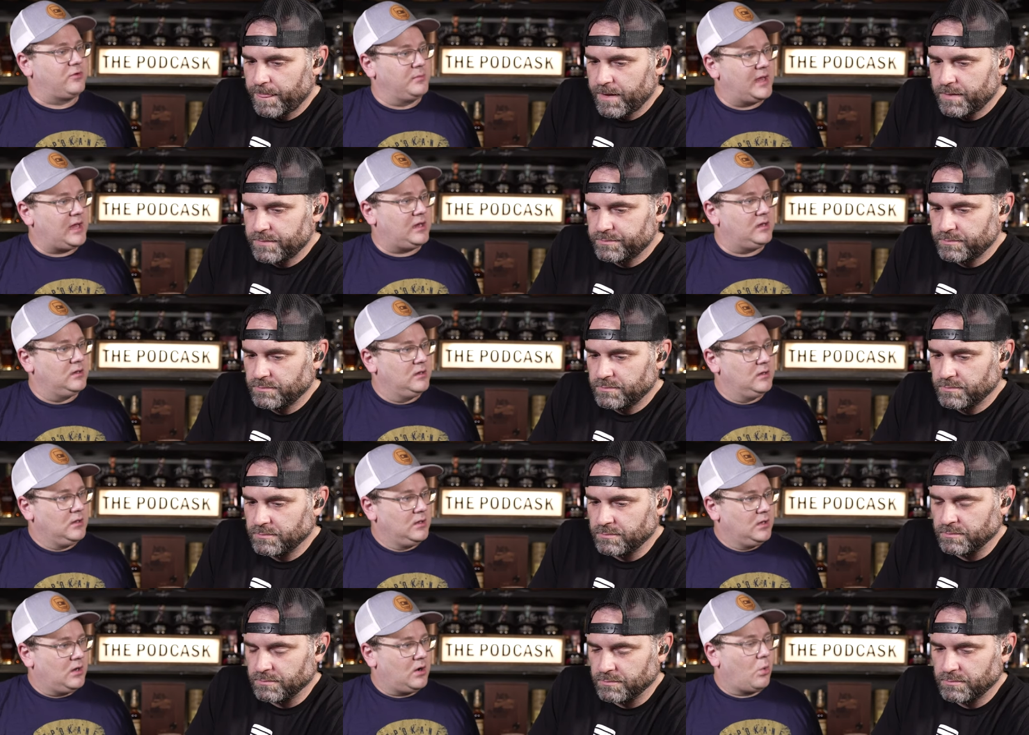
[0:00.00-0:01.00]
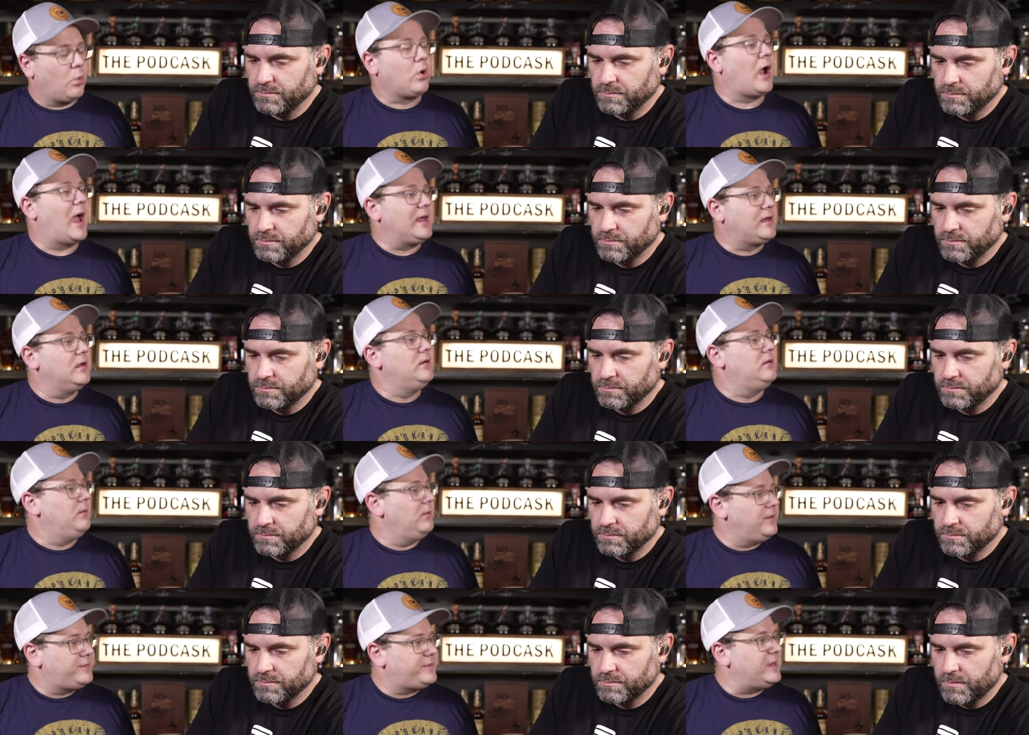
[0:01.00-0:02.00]
Speaker 1: for me Mm-hmm. Or I
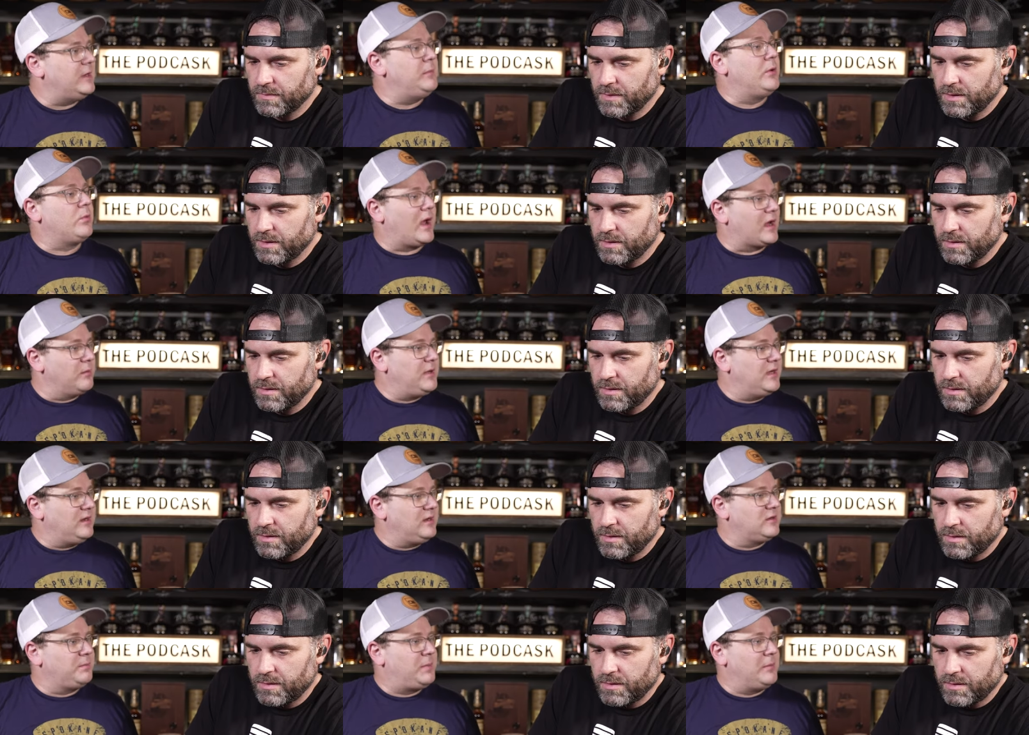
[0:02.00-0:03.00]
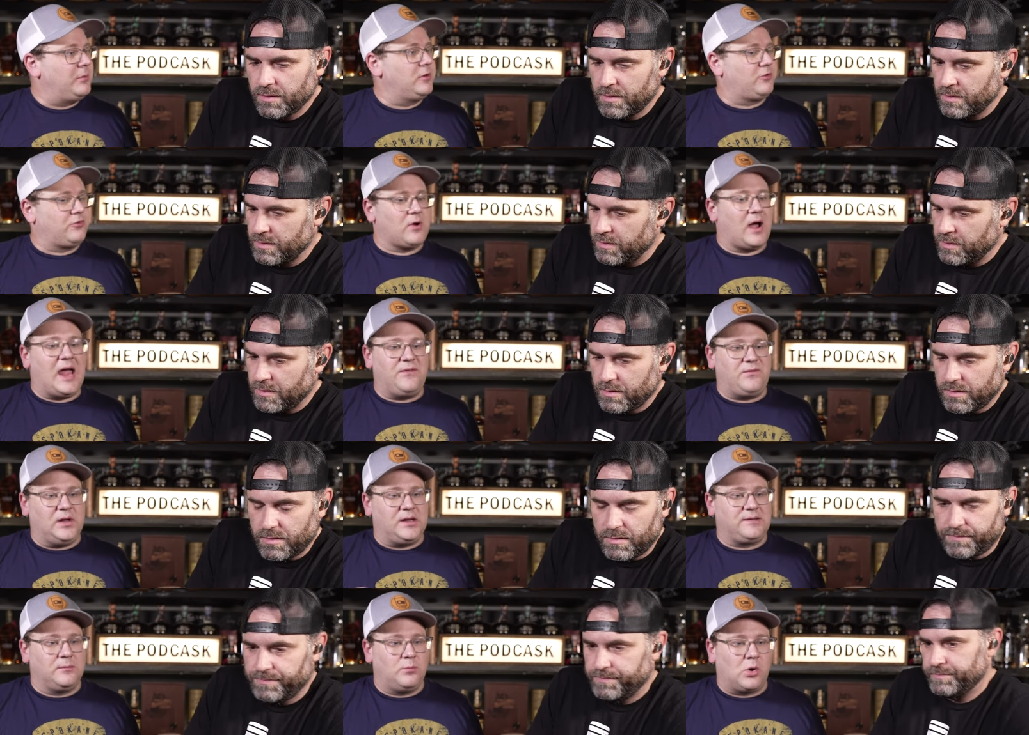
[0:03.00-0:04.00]
could see me recommending it to people to try if
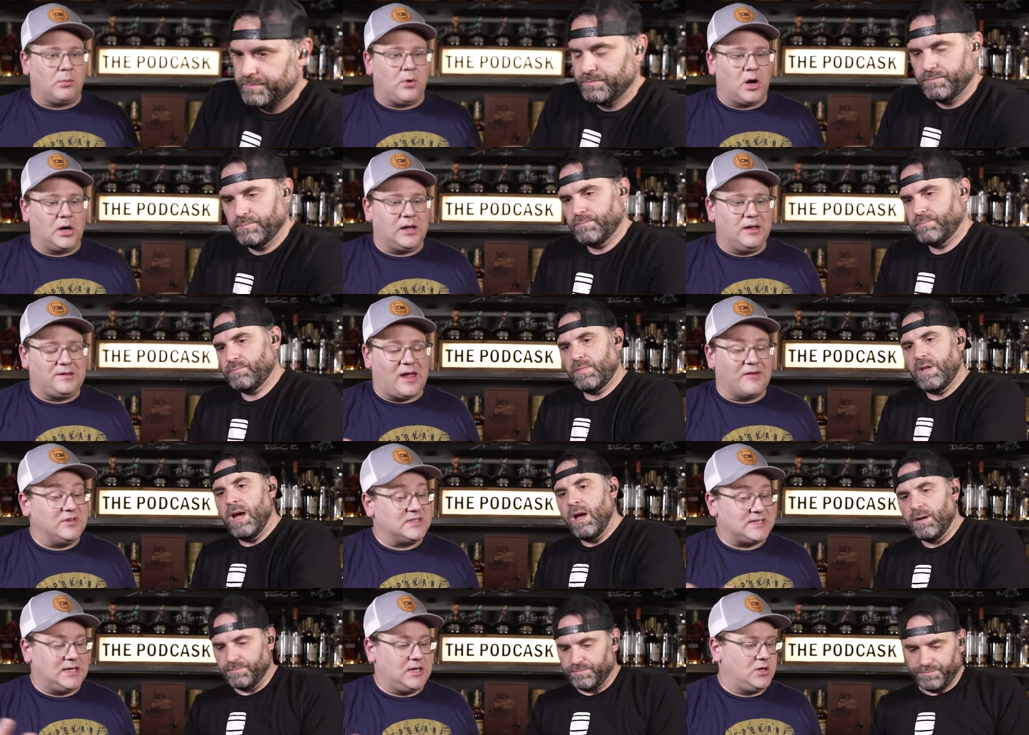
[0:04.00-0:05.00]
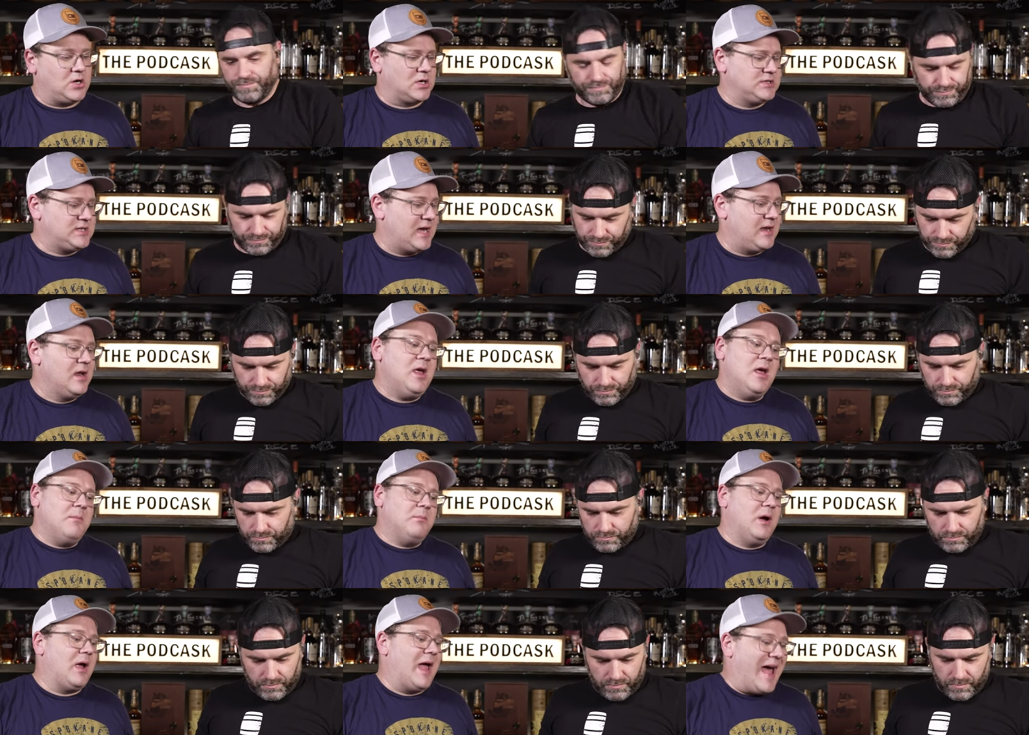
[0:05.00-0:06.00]
it gets in more markets. I haven't yeah. seen it in ours yet,
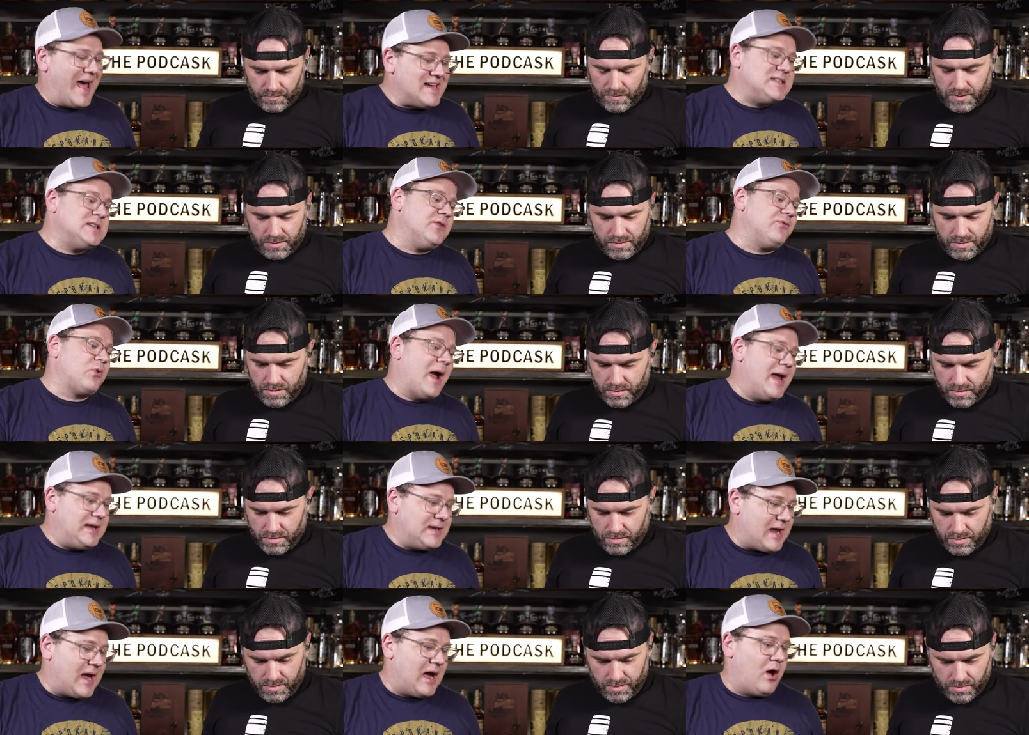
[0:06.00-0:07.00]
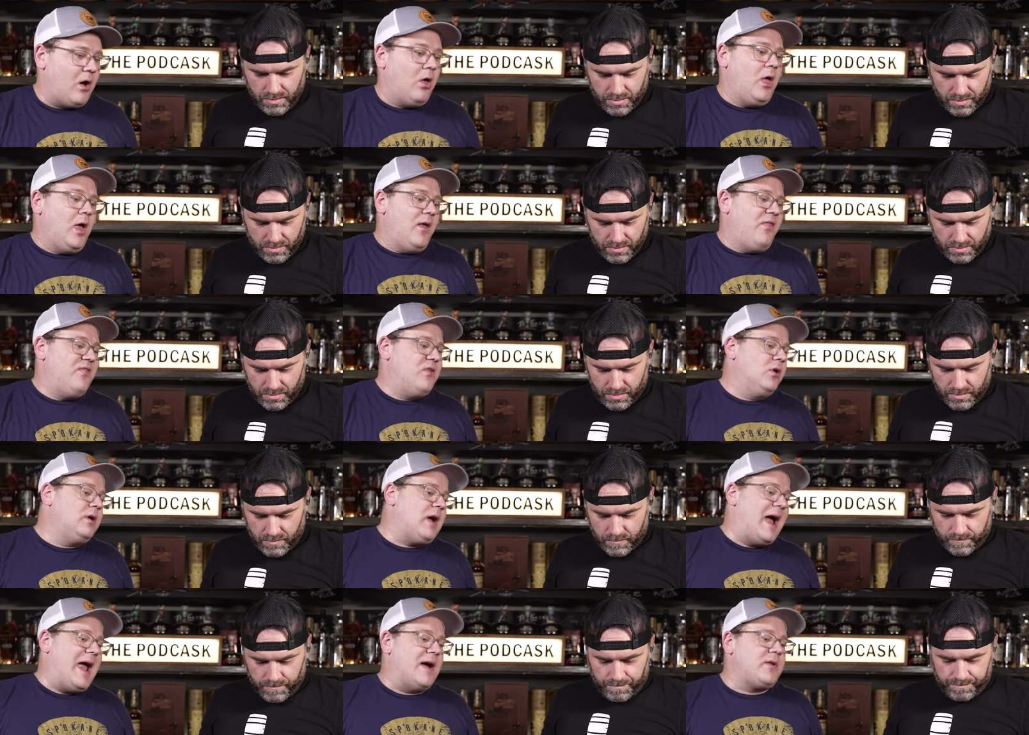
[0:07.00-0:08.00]
but as of right now,
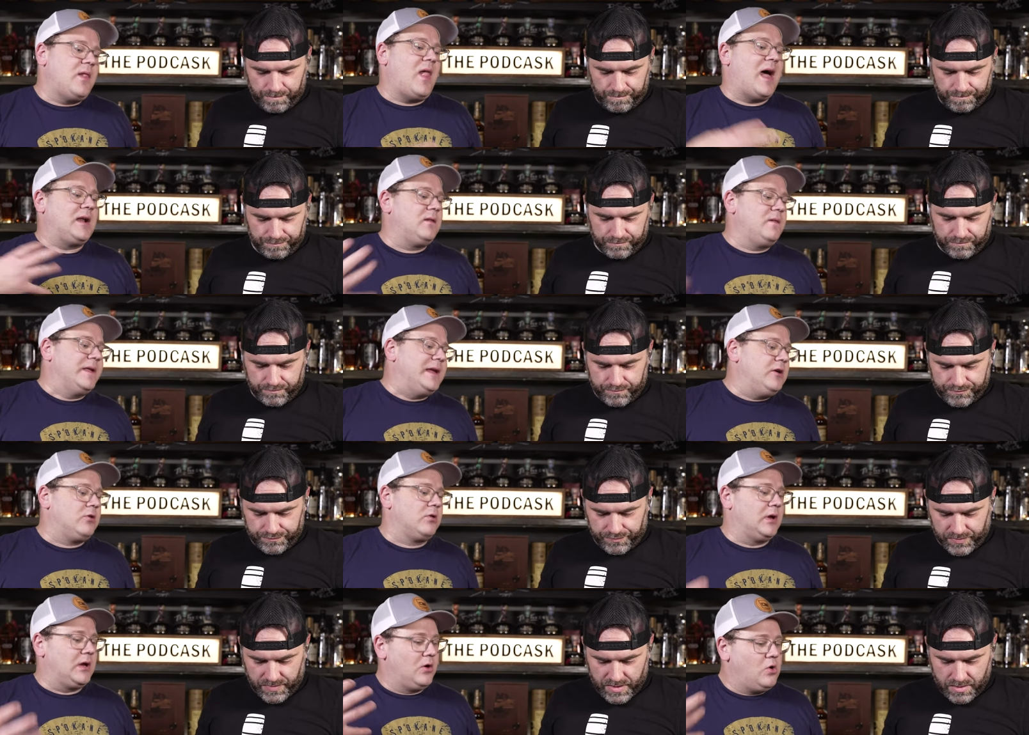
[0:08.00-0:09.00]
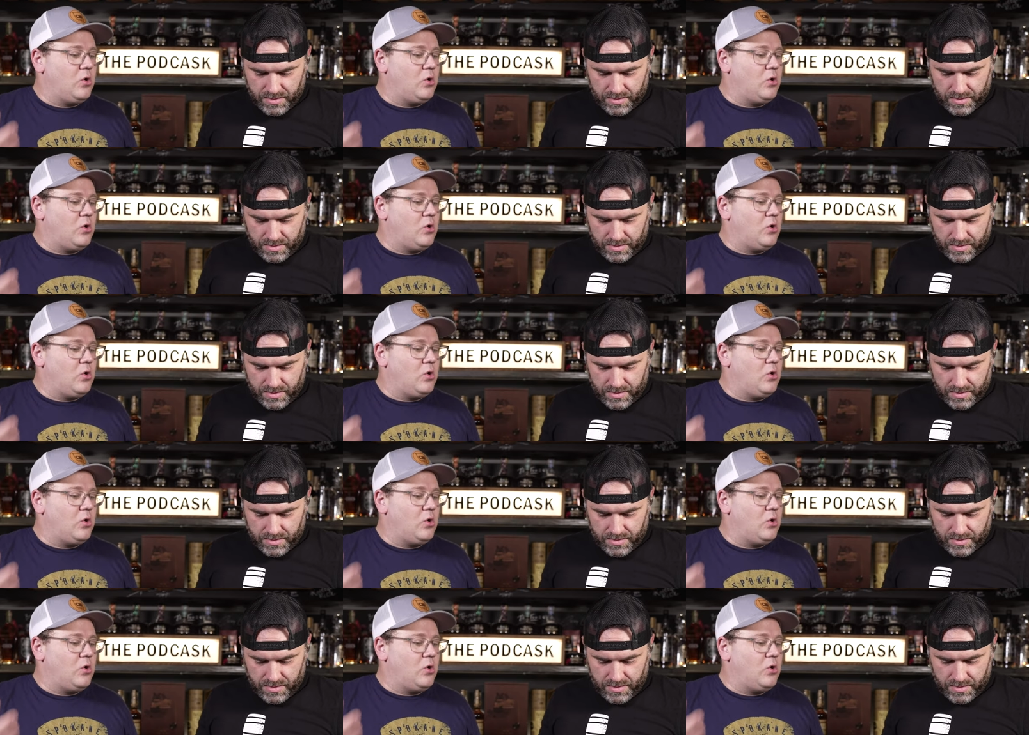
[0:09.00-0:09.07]
though, I have a lot of lingering